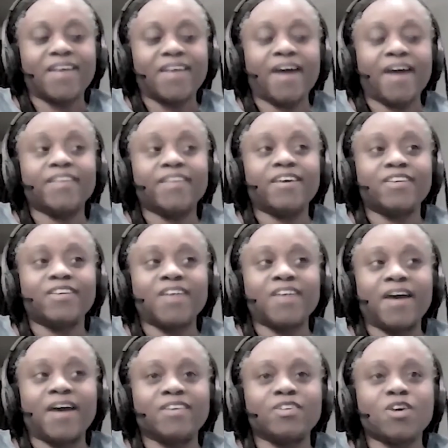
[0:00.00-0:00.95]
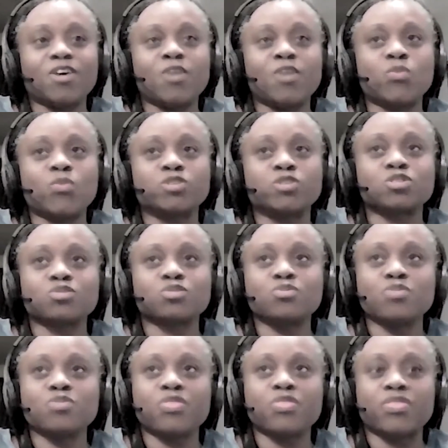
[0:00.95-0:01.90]
and it was
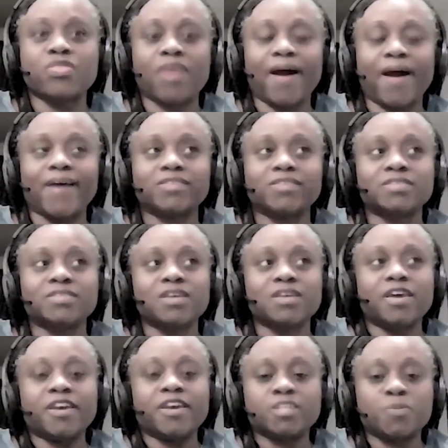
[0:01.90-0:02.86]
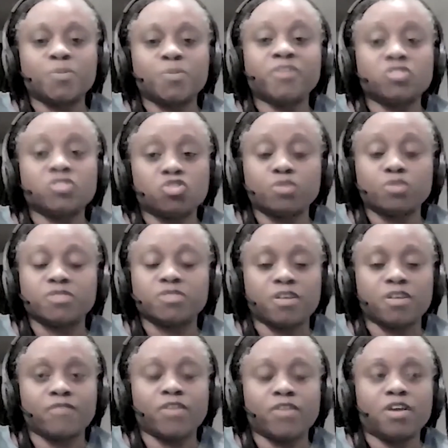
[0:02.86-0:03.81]
through that experience, in terms
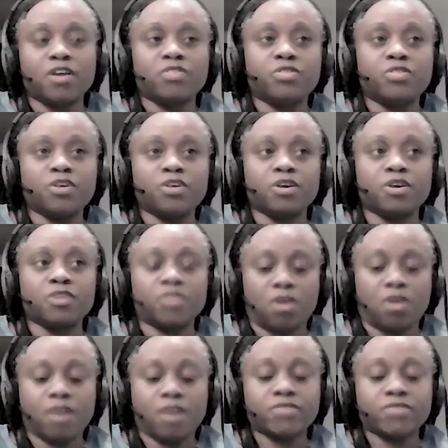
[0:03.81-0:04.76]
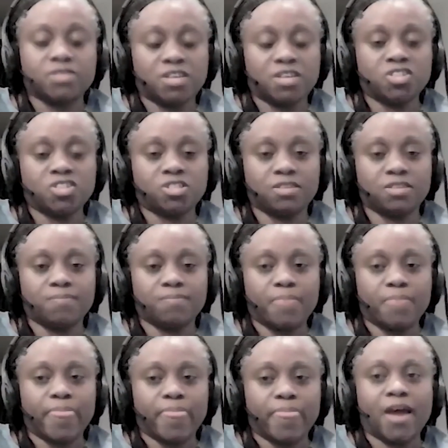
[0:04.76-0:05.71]
of the conversation,
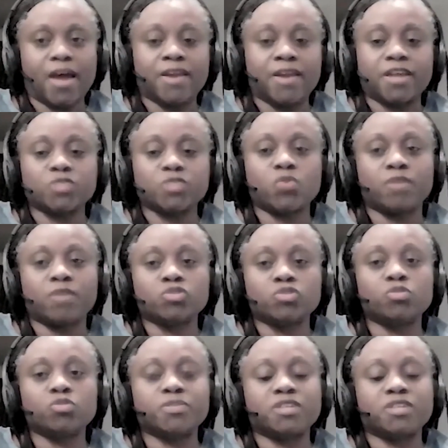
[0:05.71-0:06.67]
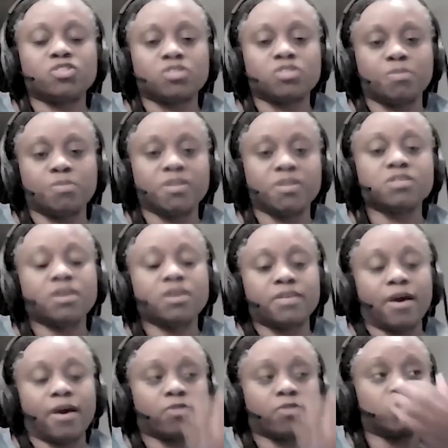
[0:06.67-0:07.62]
and that's what True Potential is built
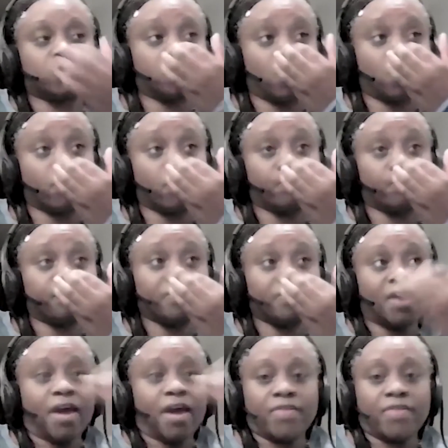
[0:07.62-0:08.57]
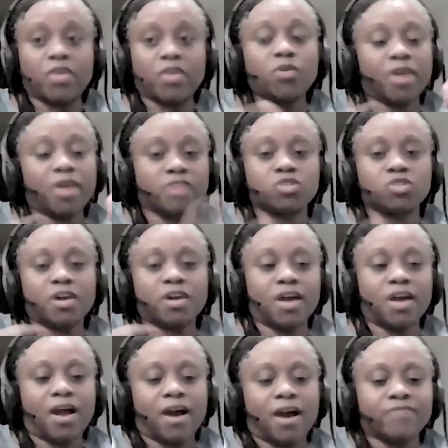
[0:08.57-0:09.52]
on now. So, and then okay, so
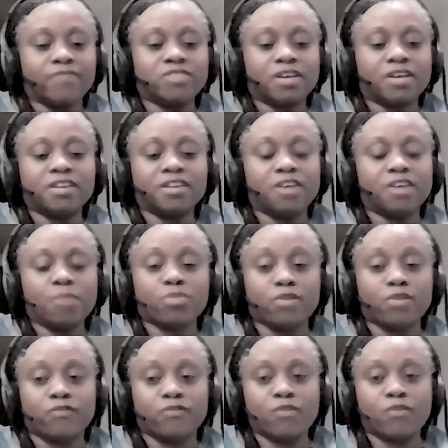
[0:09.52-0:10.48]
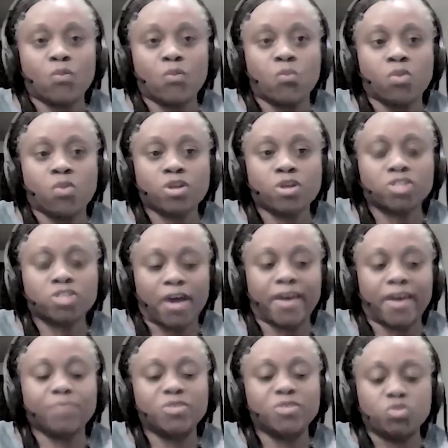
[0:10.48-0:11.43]
I've done a number of I
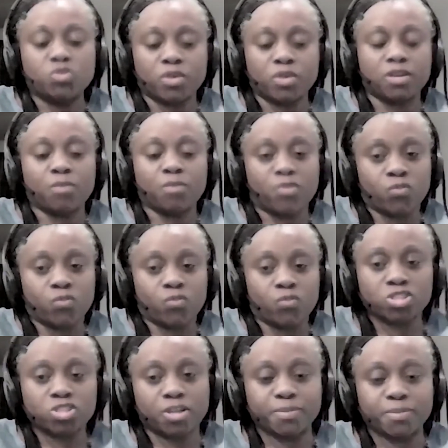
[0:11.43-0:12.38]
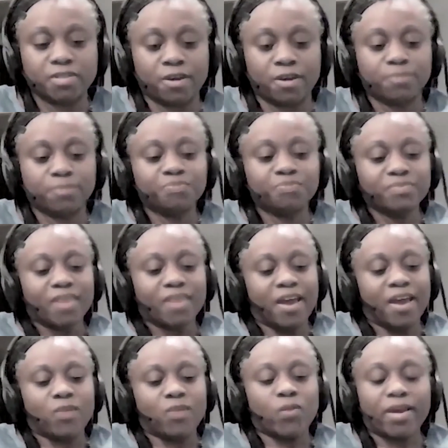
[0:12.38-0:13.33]
had been doing a number of workshops now,
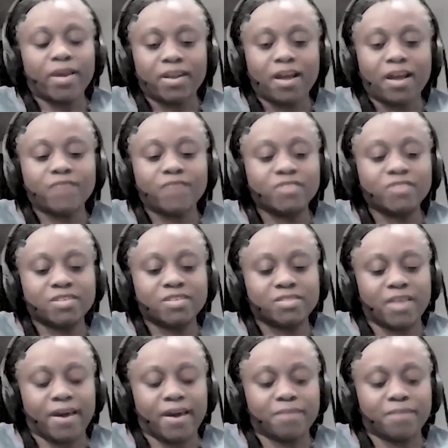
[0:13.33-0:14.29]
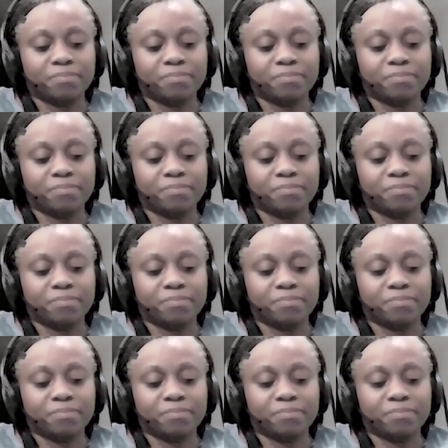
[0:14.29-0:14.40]
and what I loved is that